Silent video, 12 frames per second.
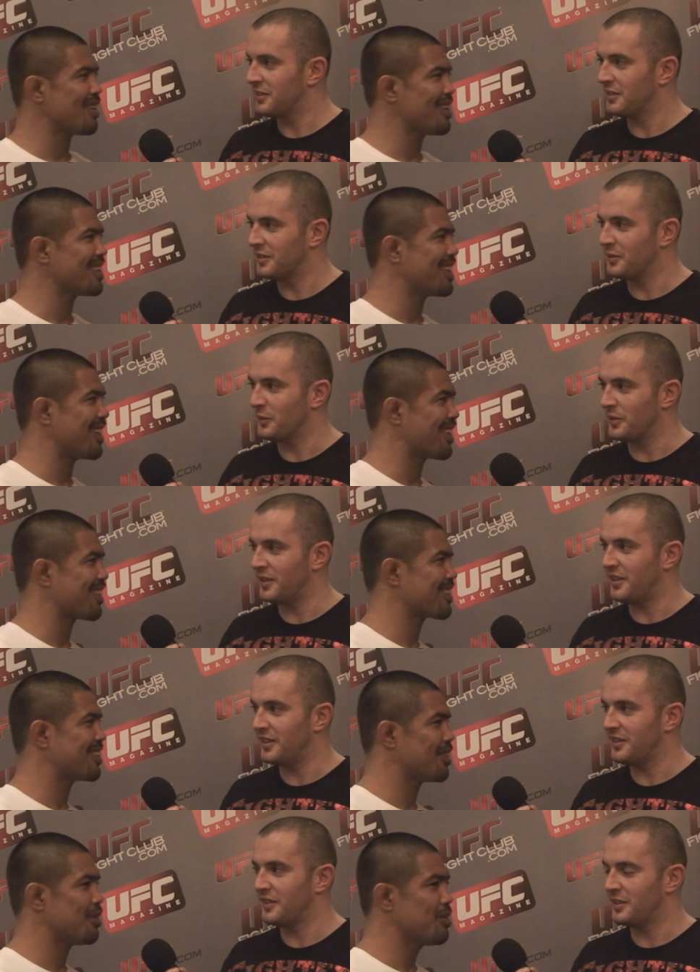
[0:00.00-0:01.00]
Speaker 1: on there,
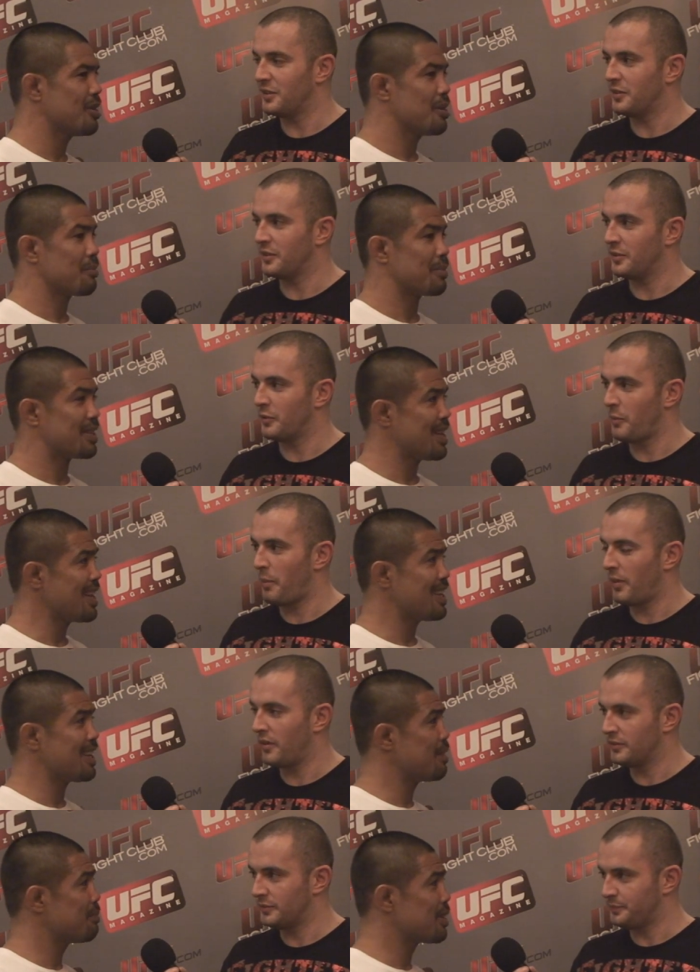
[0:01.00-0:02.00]
you know? But then
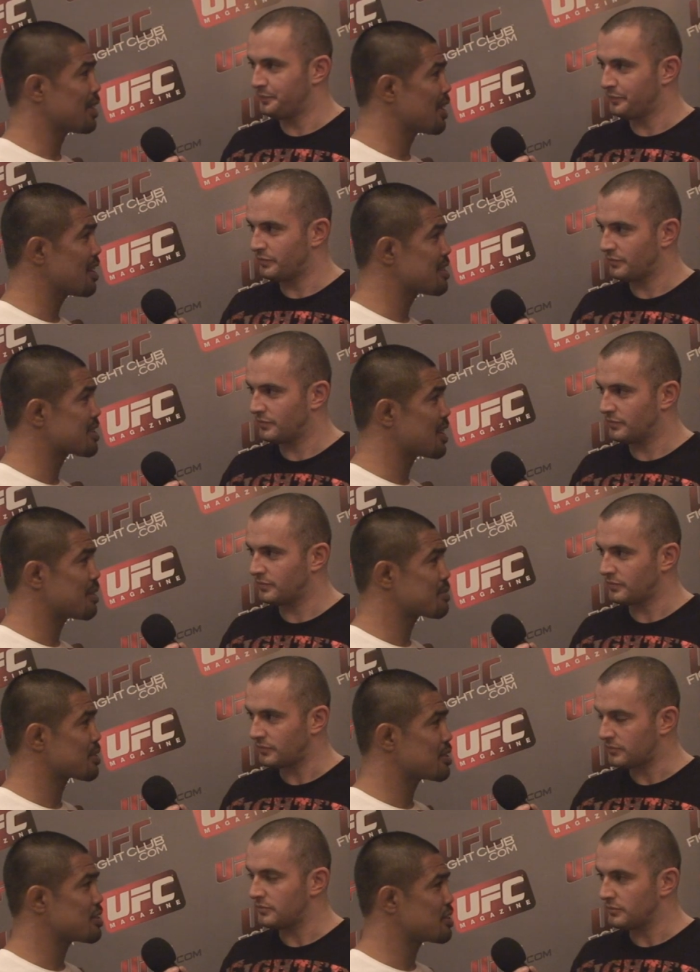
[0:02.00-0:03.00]
he hit me a lot of times
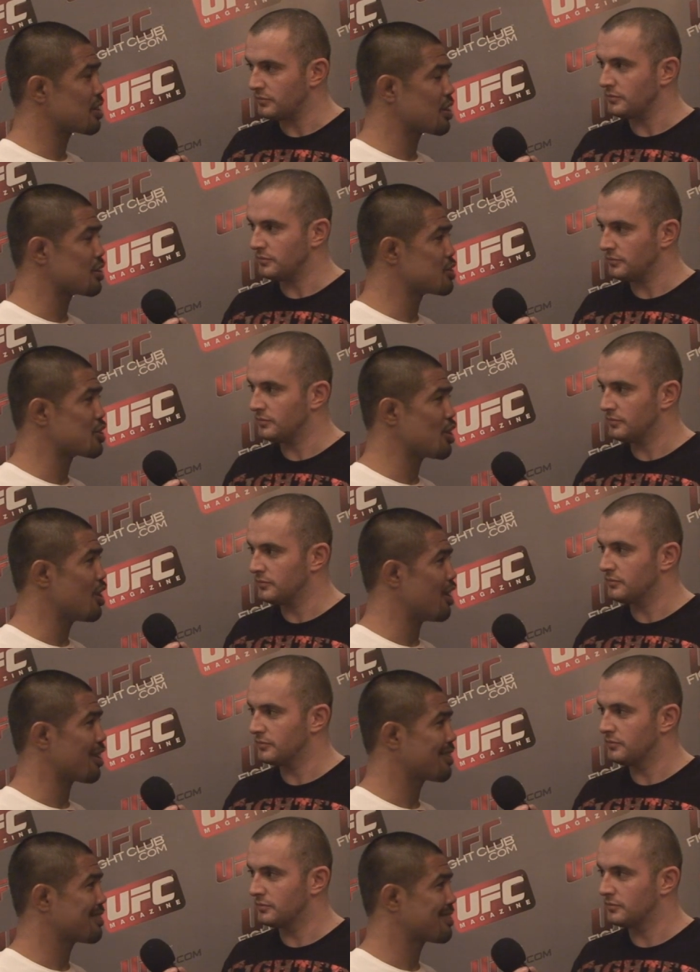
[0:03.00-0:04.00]
on the jaw,
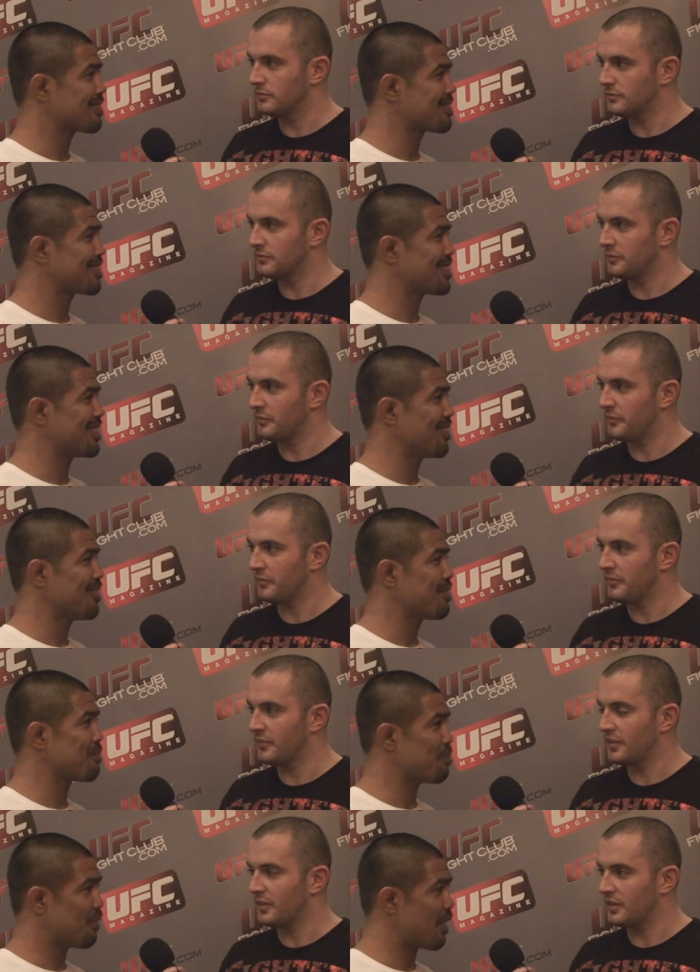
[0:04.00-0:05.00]
you know,
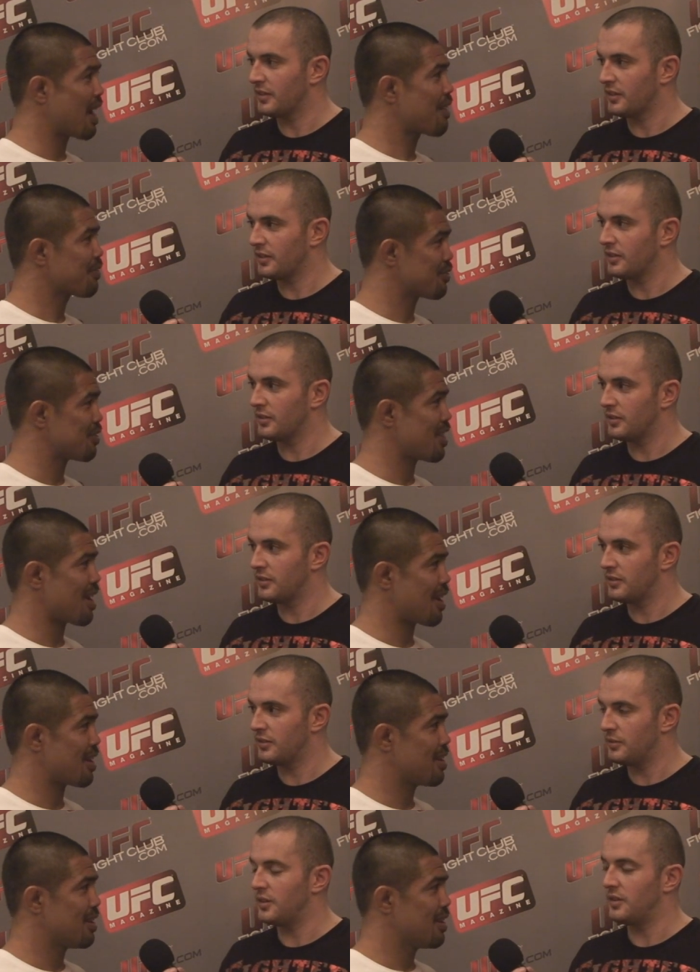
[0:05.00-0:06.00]
after that.
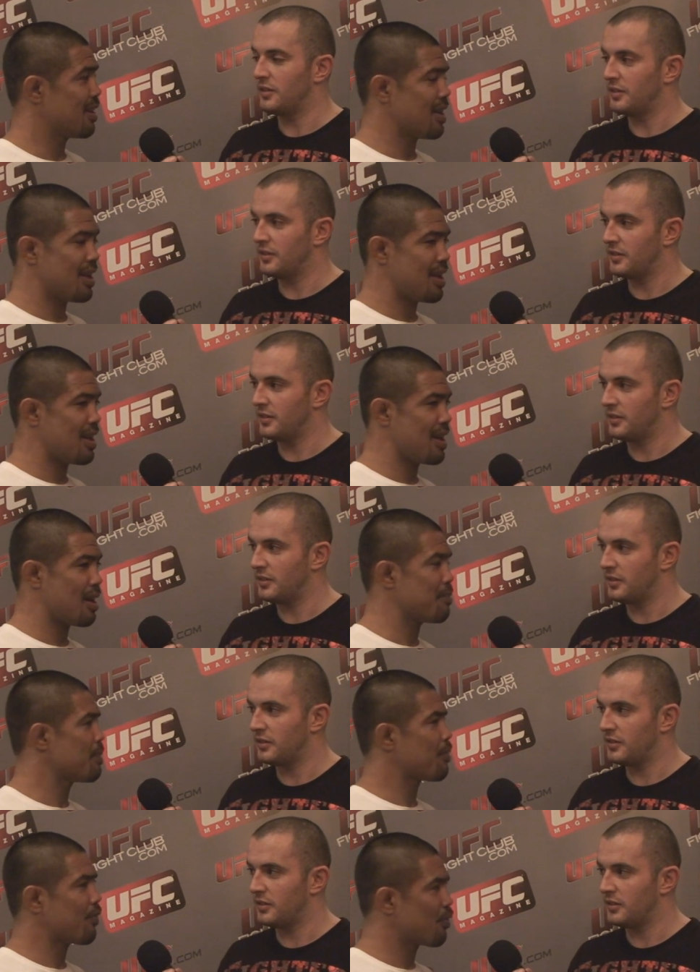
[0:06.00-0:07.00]
I
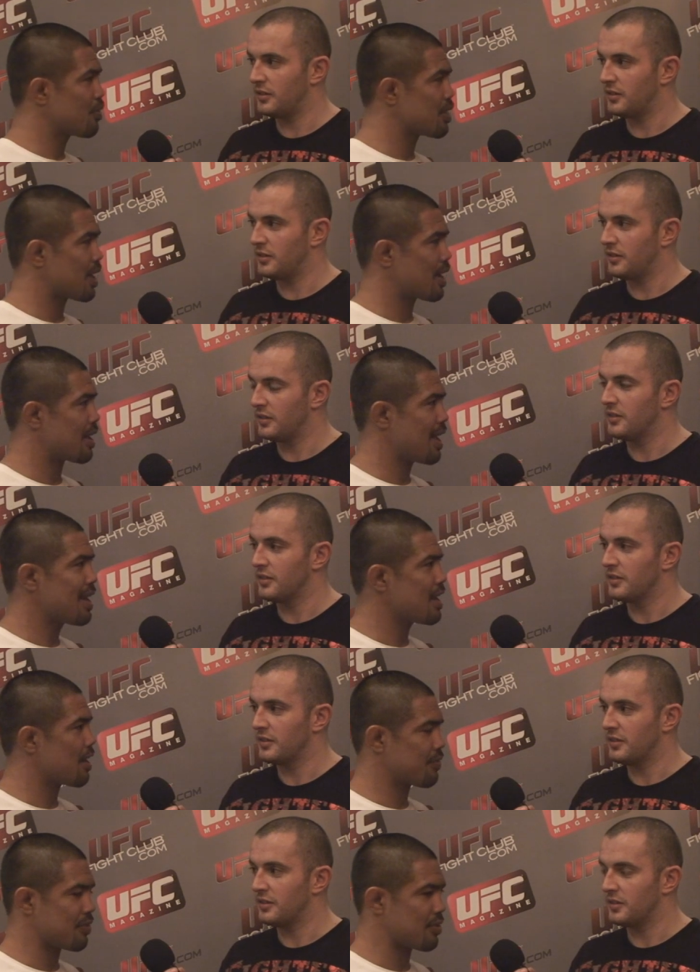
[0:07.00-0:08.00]
mean, before that and
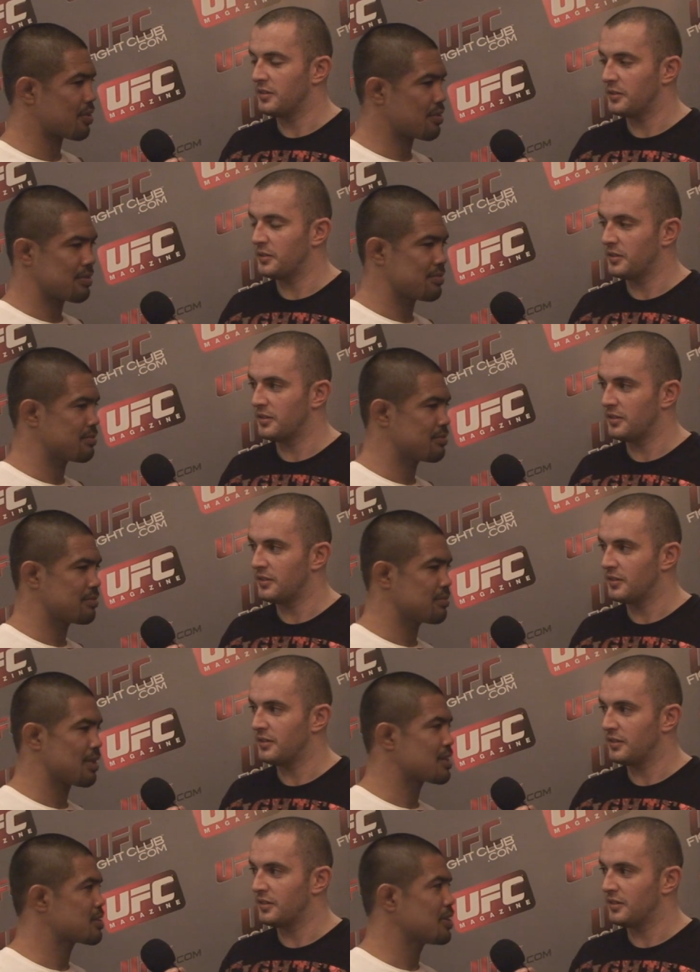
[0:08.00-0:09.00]
after.
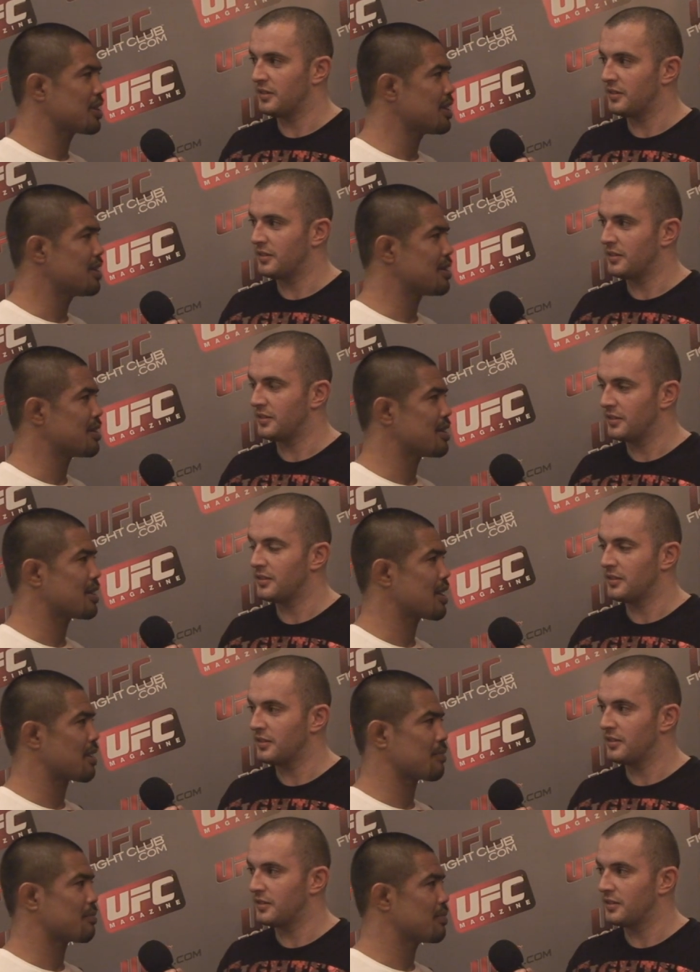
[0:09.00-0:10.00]
I took it, and
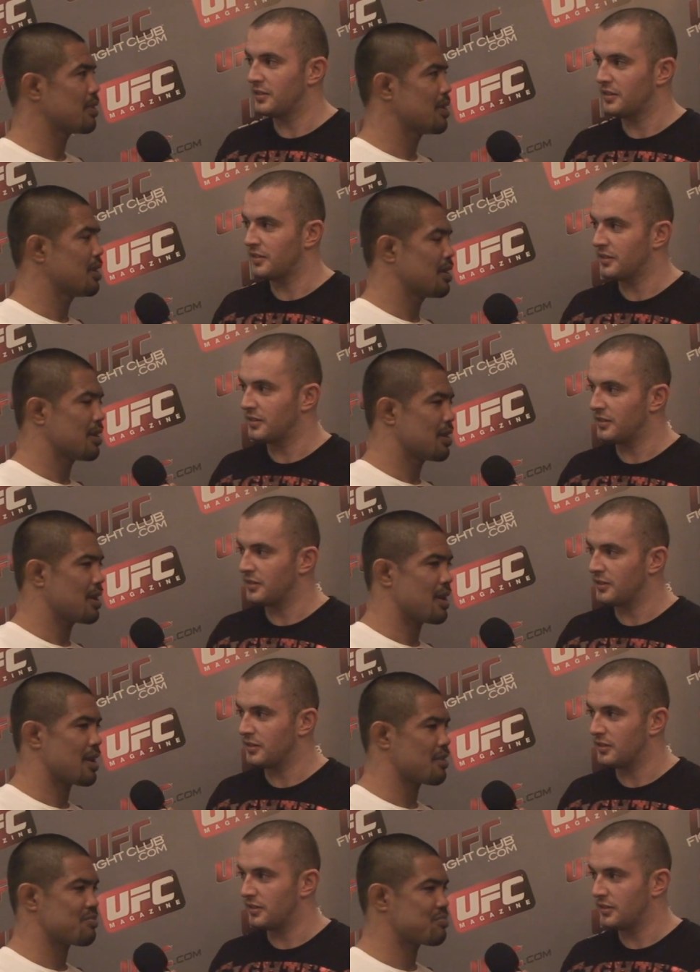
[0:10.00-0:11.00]

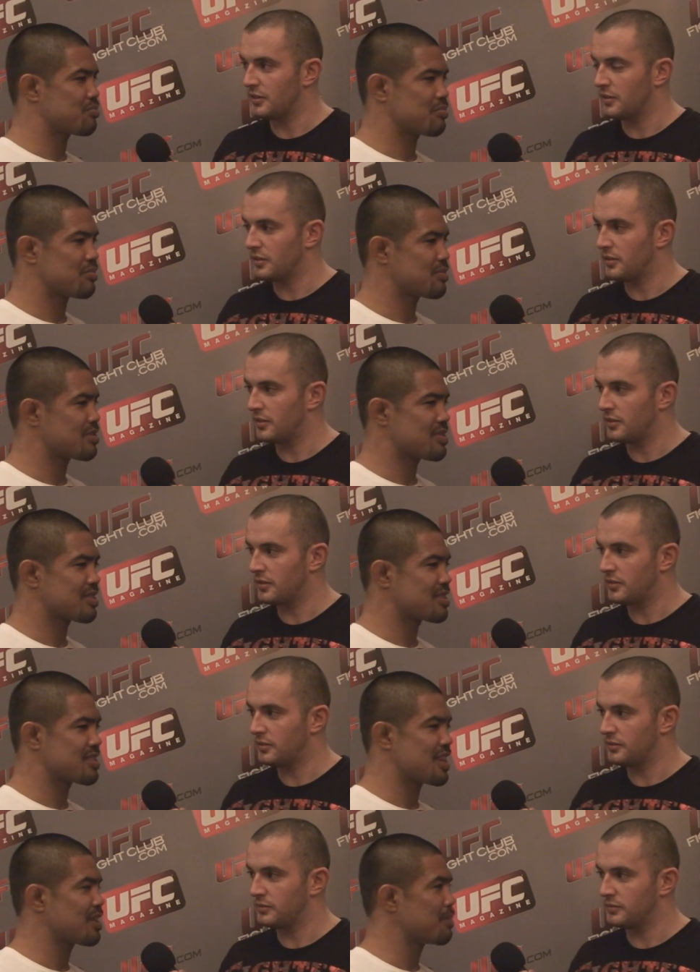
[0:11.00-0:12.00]
I
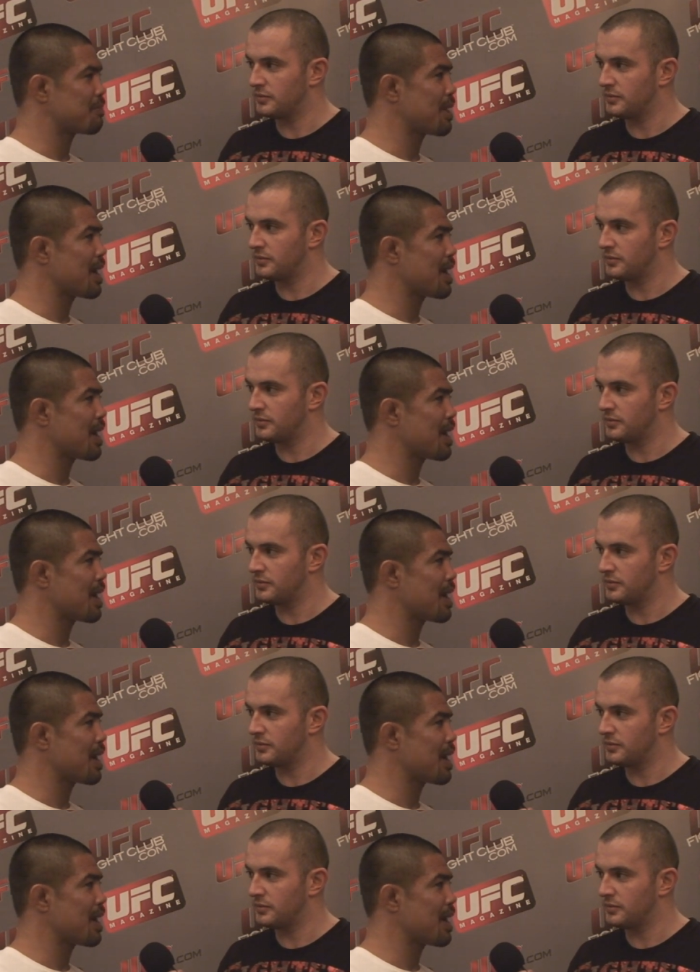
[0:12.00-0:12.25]
sent him